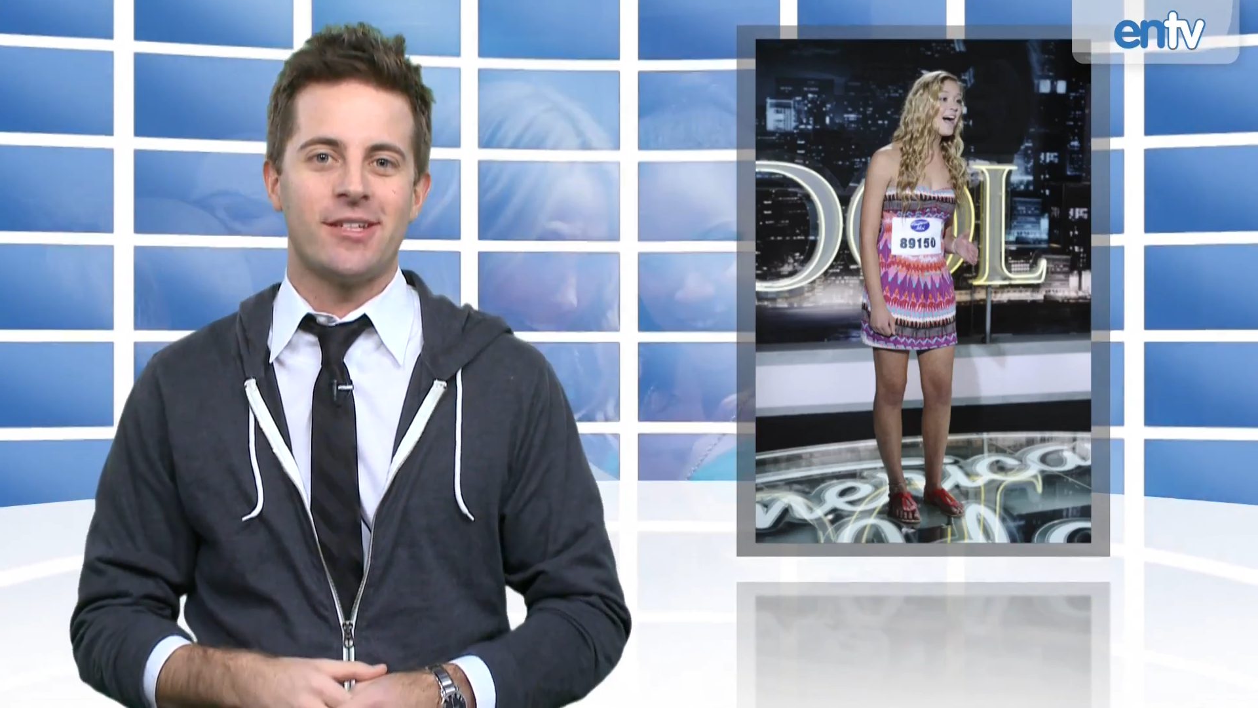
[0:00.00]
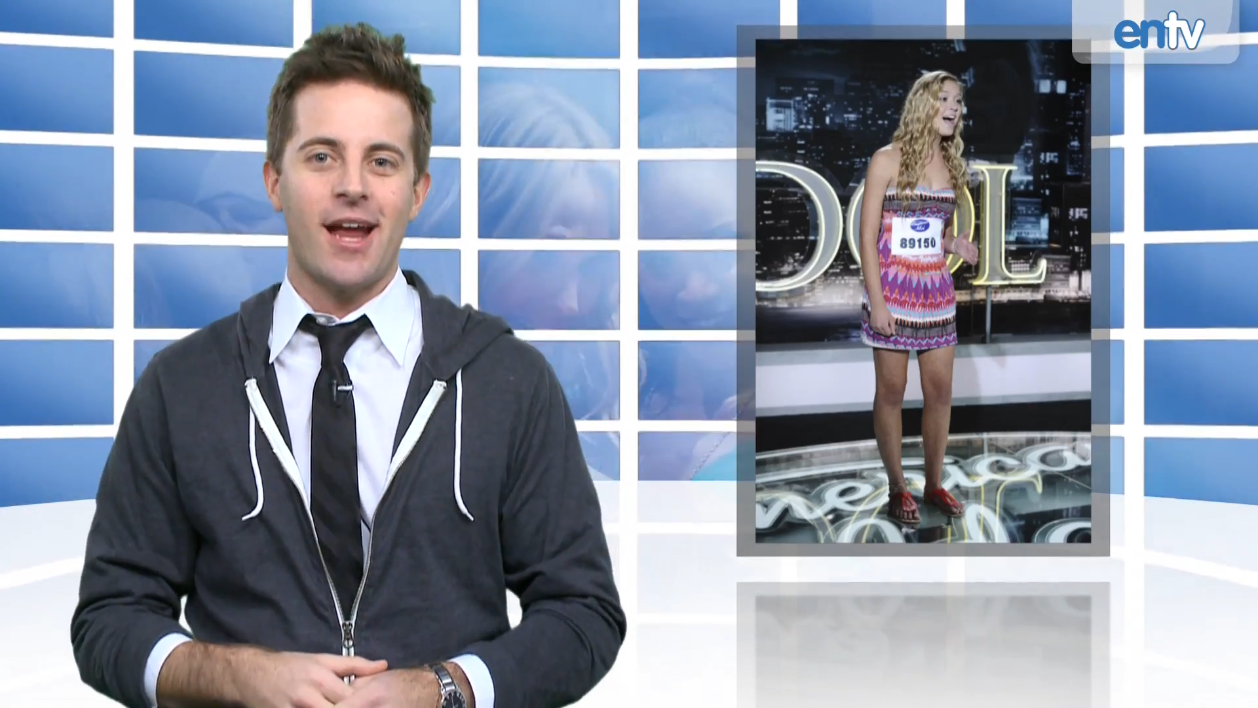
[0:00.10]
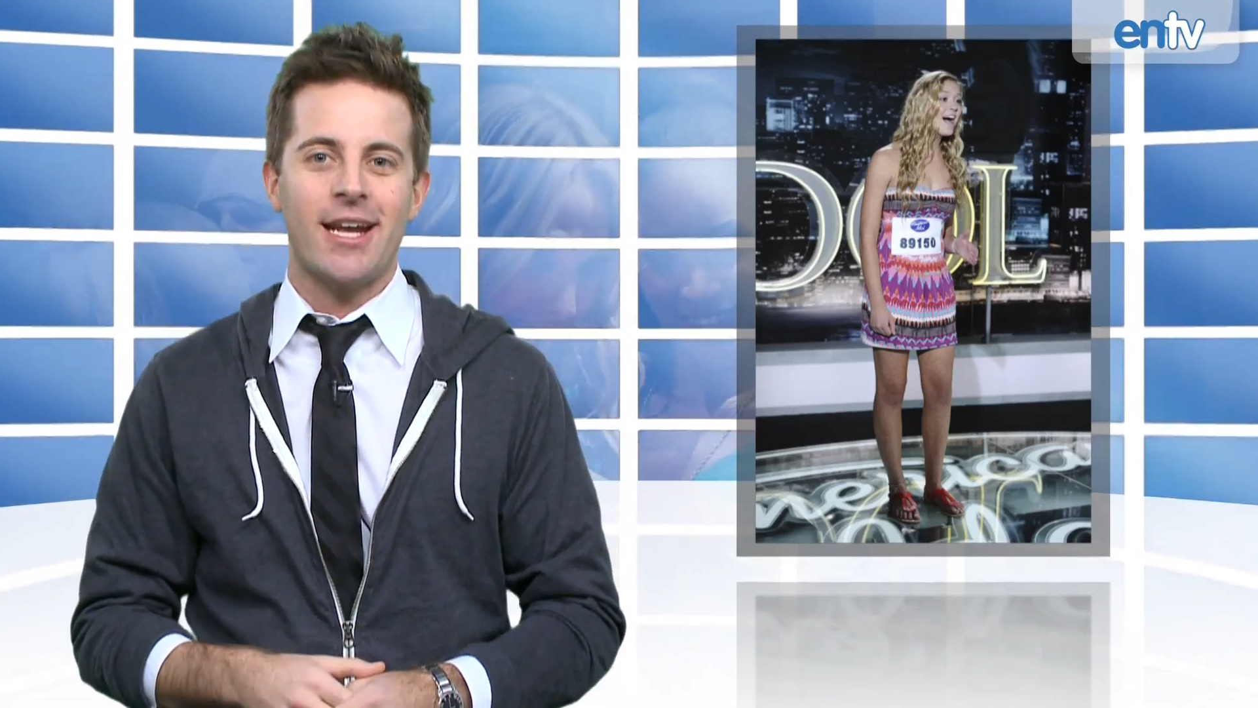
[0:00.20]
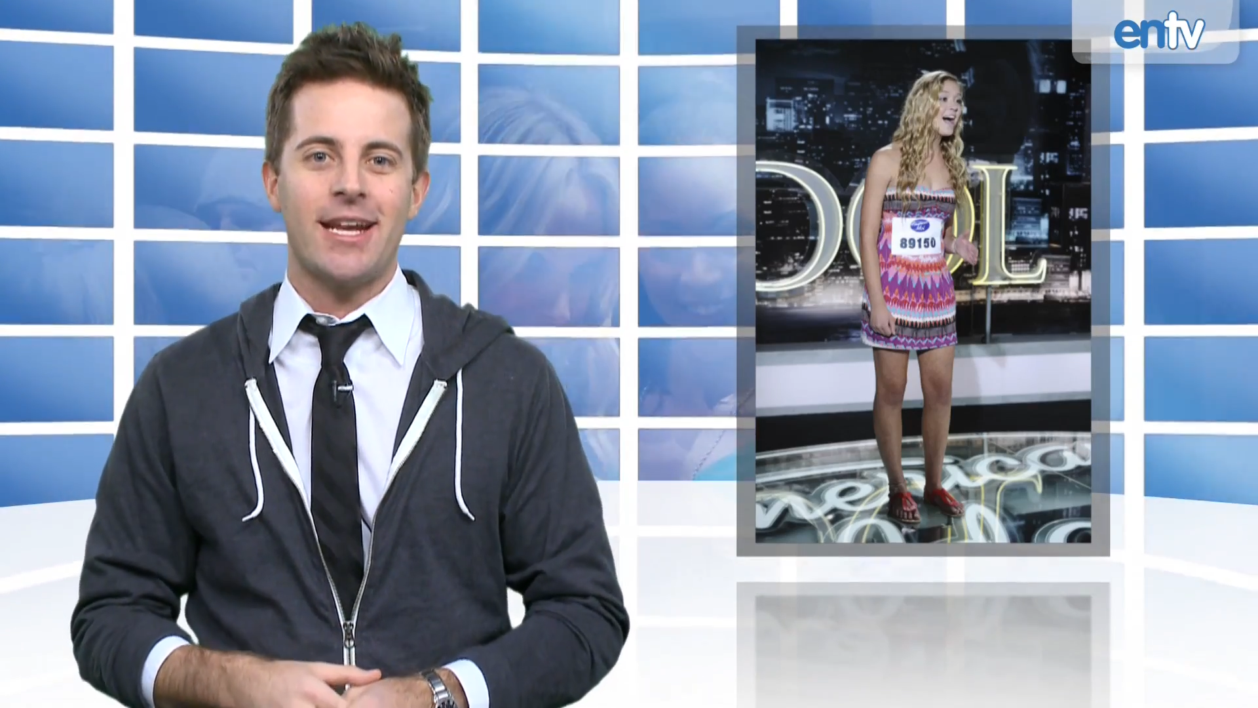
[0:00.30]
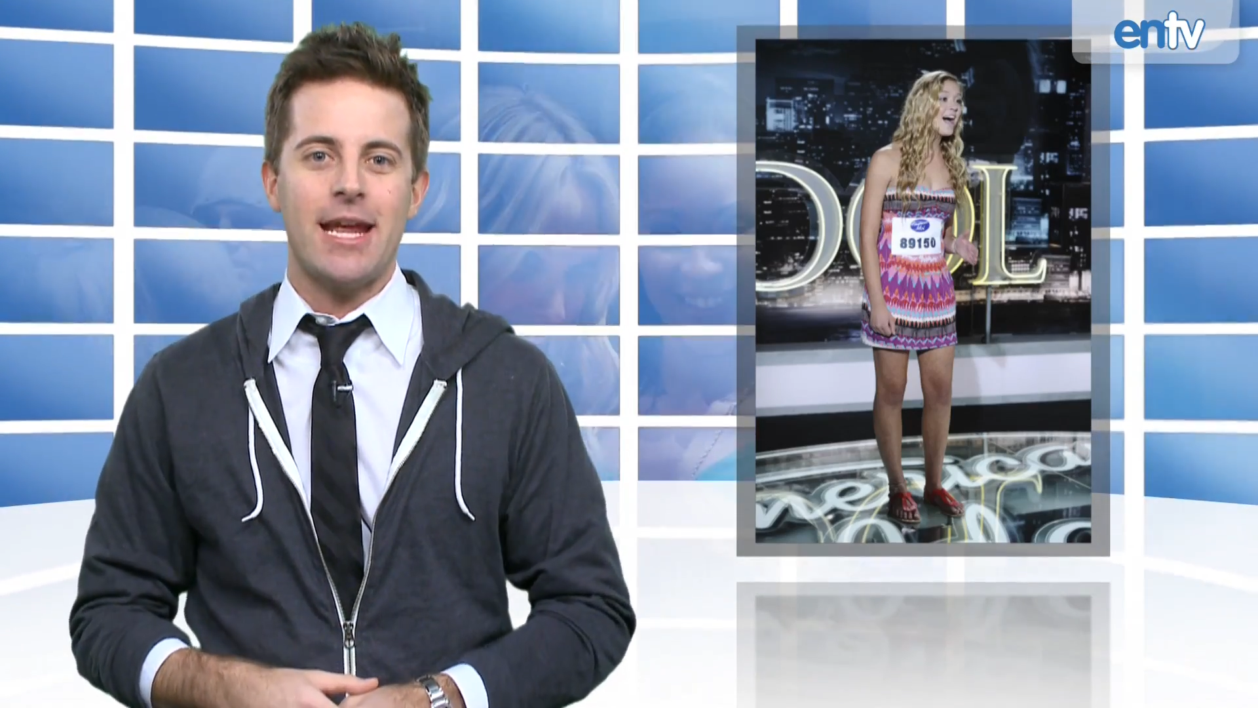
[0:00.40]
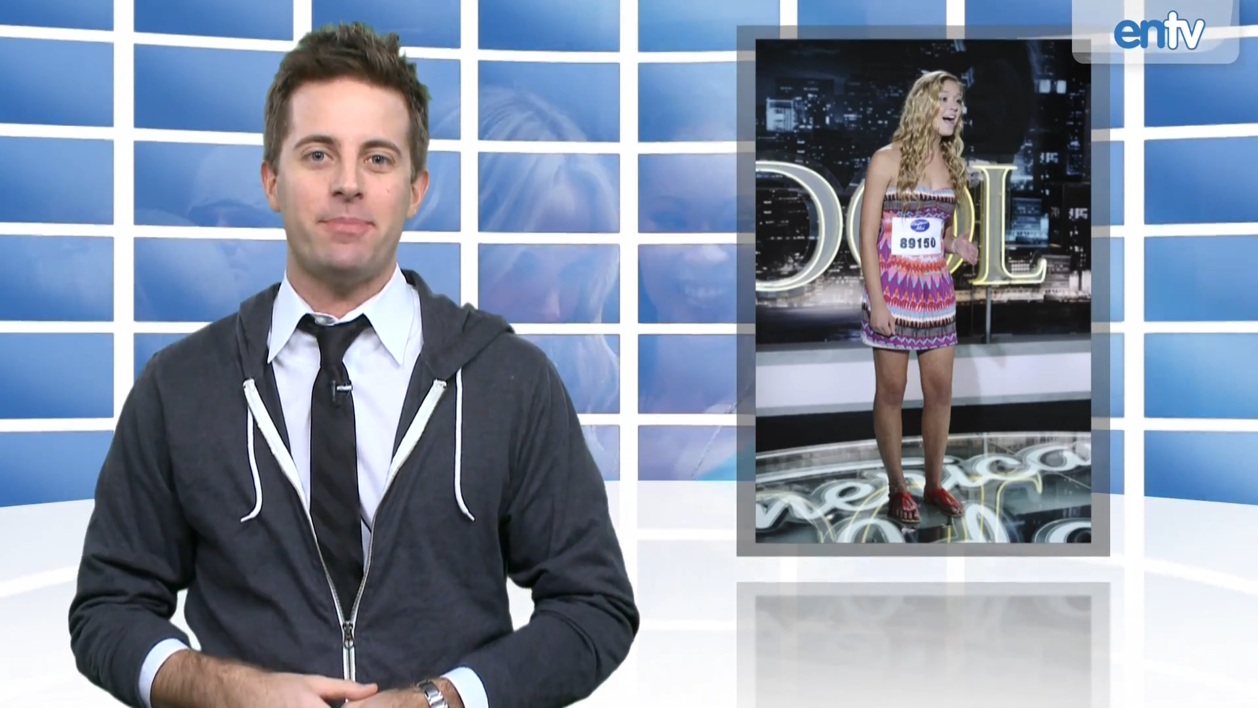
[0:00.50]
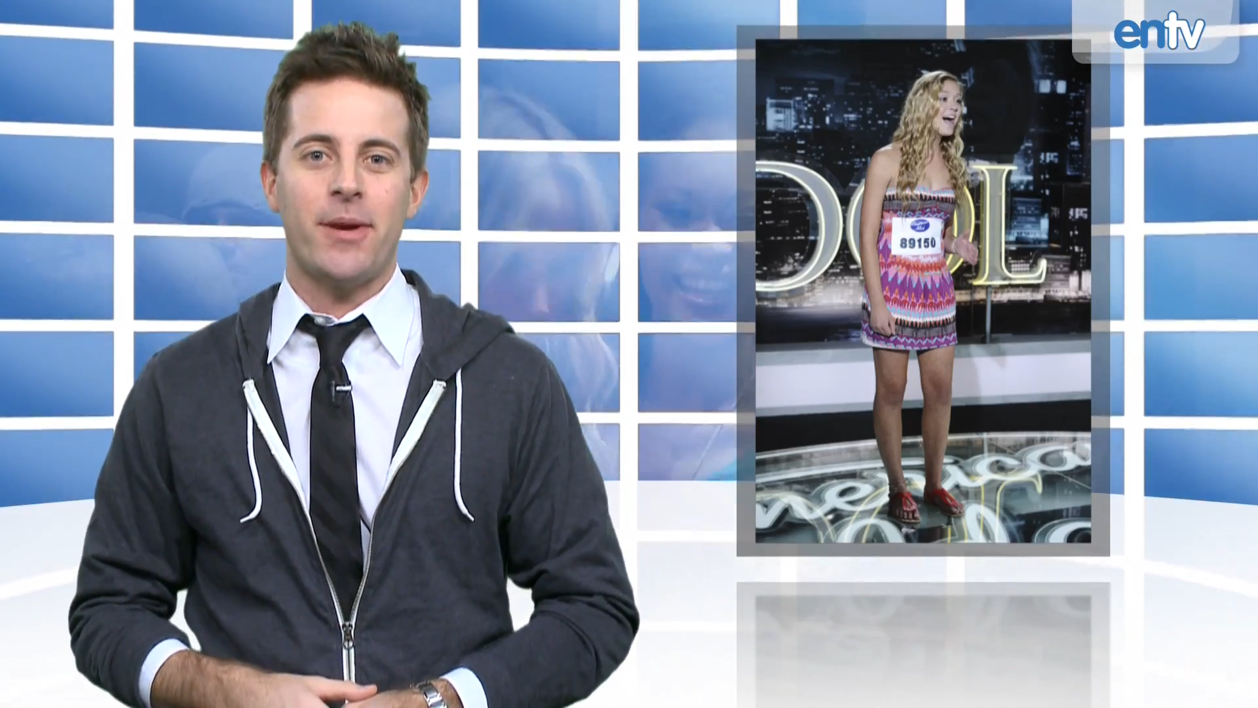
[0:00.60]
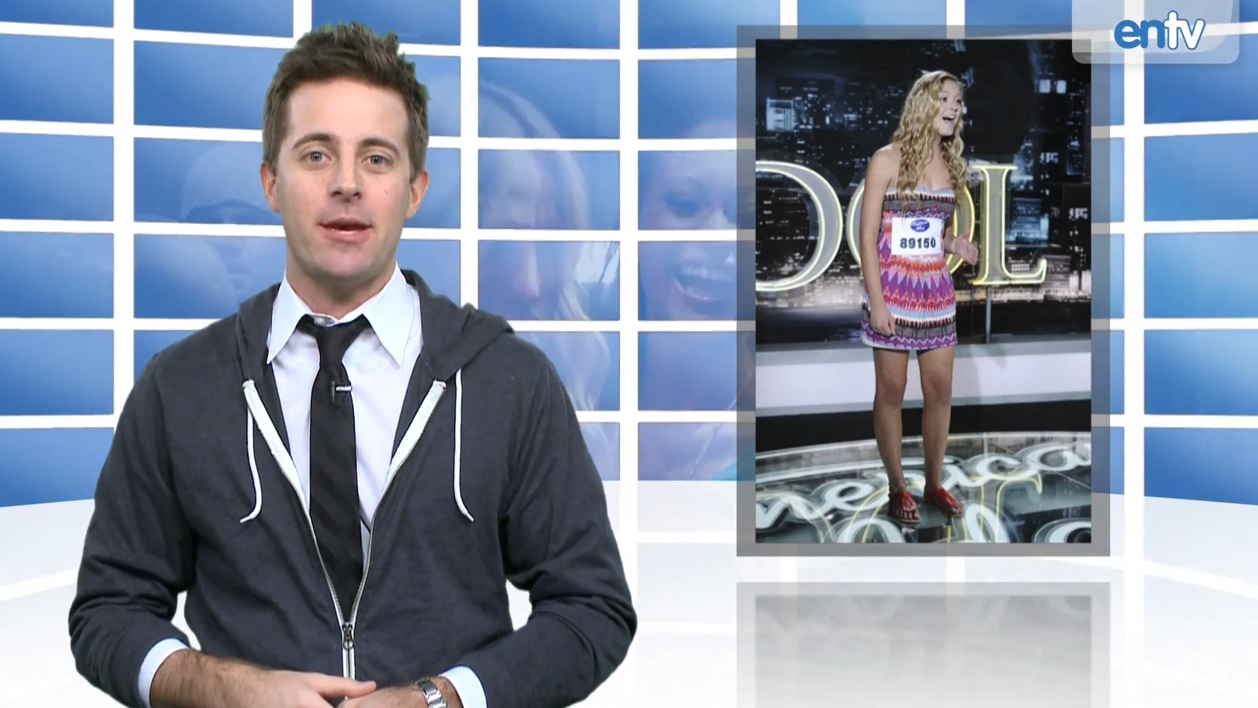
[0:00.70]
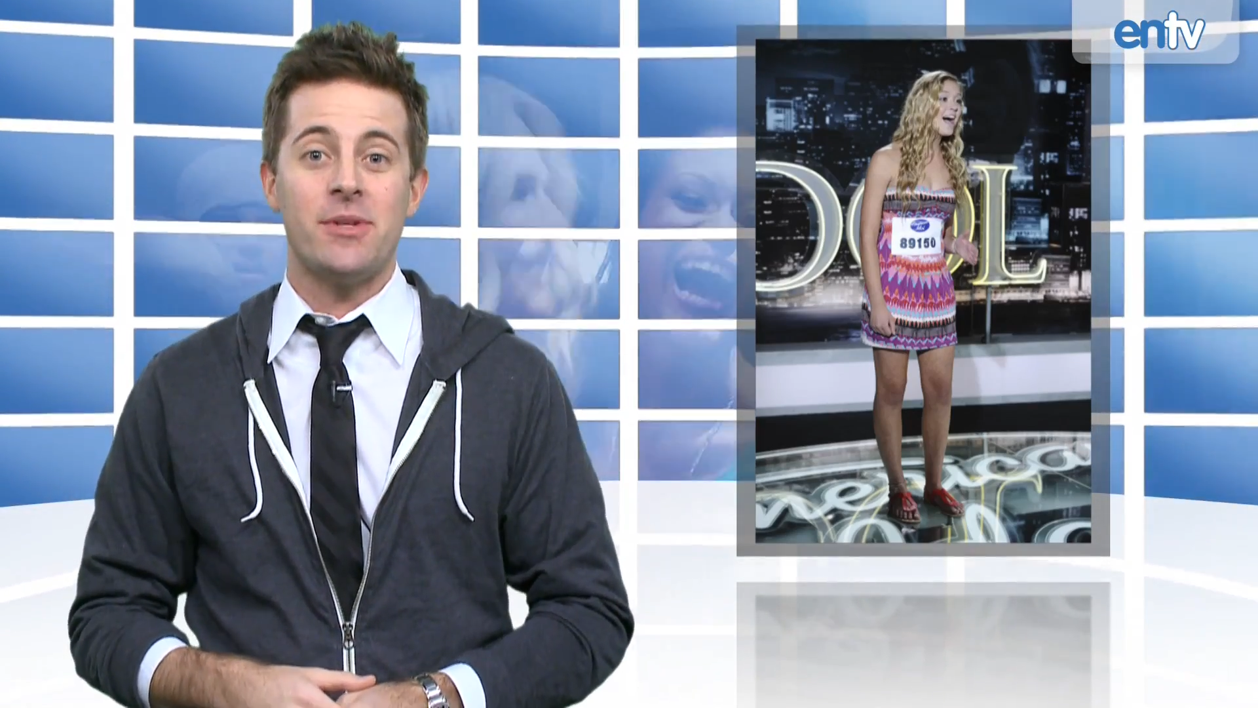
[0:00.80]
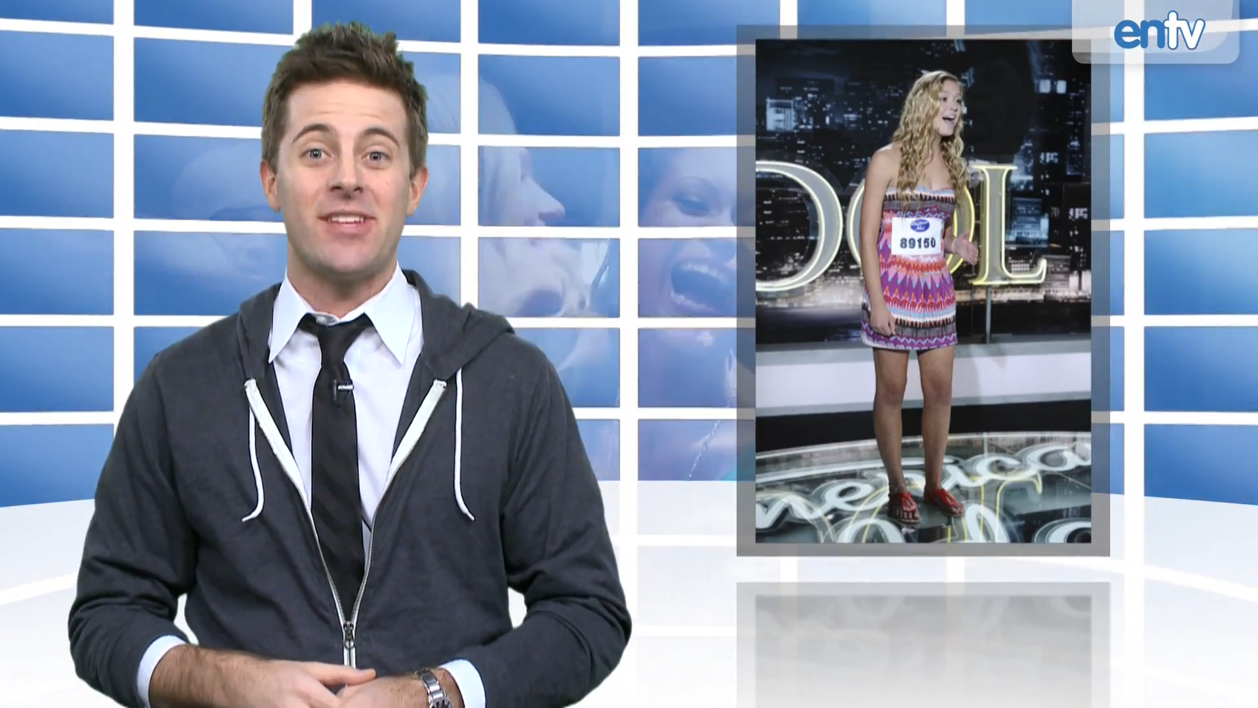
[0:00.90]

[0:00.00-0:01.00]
tonight at 8 p.m.